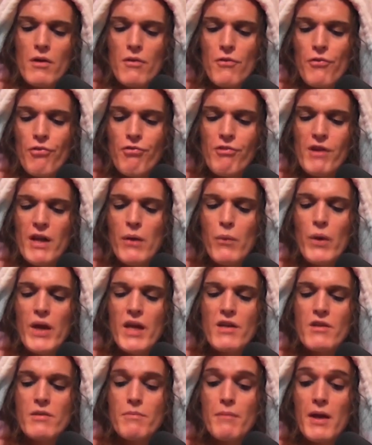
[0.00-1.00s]
3
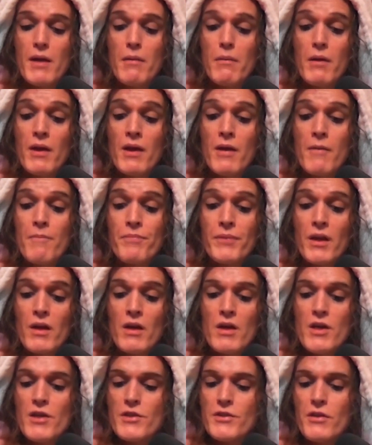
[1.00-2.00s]
weeks maybe.
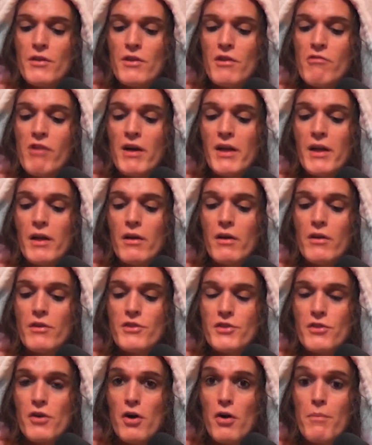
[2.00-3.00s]
So the running got
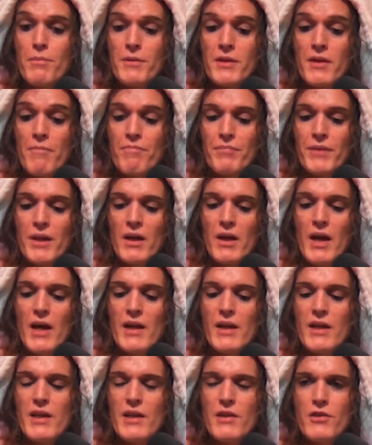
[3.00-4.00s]
stopped,
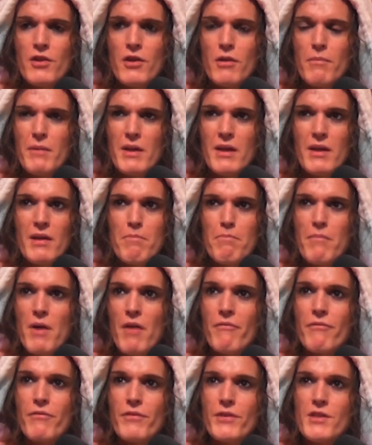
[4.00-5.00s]
and then it took me
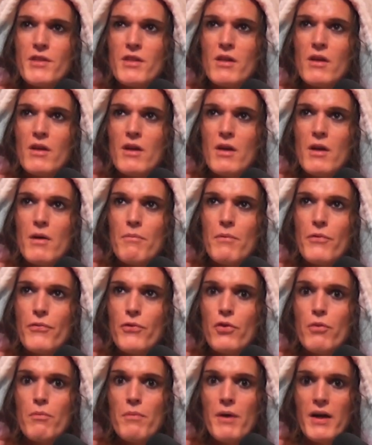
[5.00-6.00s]
months
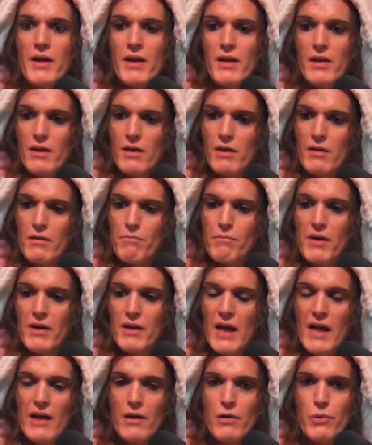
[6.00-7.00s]
before my
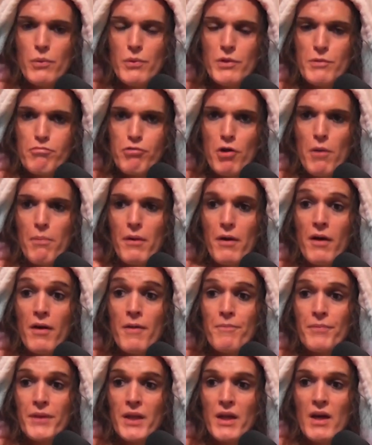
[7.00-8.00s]
ankle was proper.
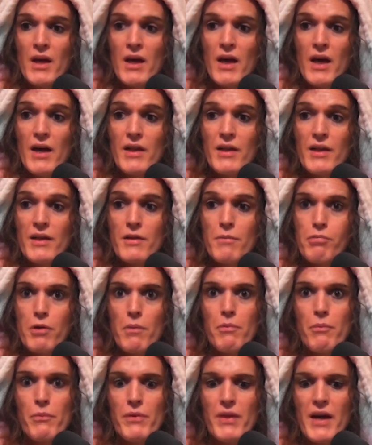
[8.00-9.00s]
And then the
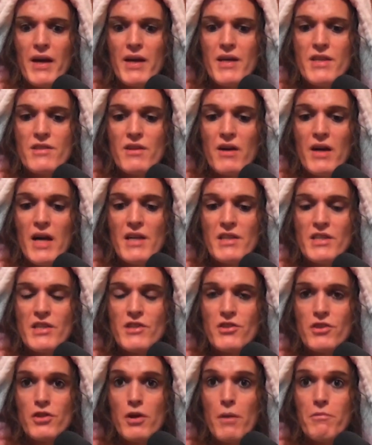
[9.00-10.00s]
problem with that is I actually
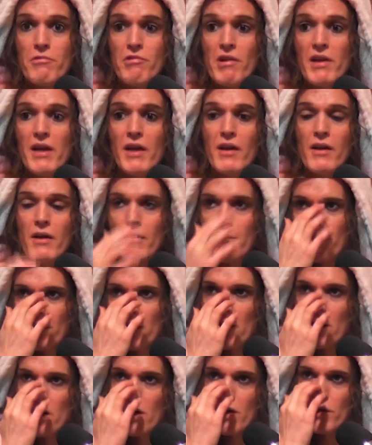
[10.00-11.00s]
stopped running.
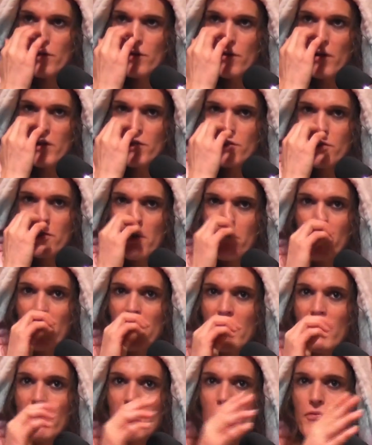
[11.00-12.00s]
So I stopped
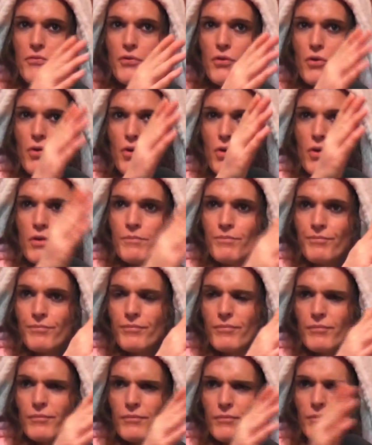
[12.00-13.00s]
running for
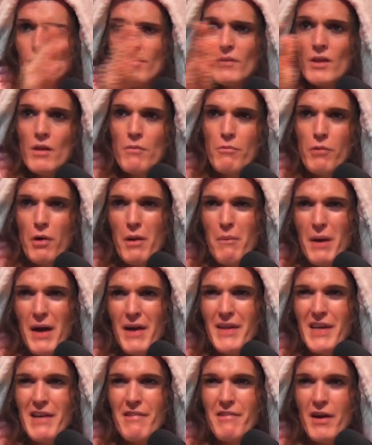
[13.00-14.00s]
probably
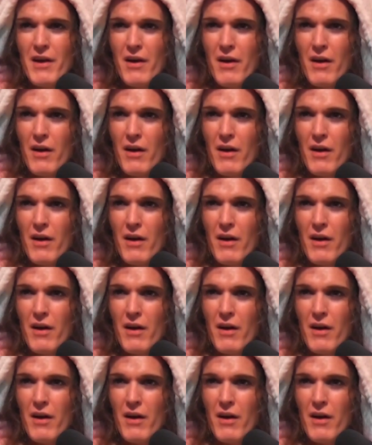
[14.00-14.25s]
about 1.5 years.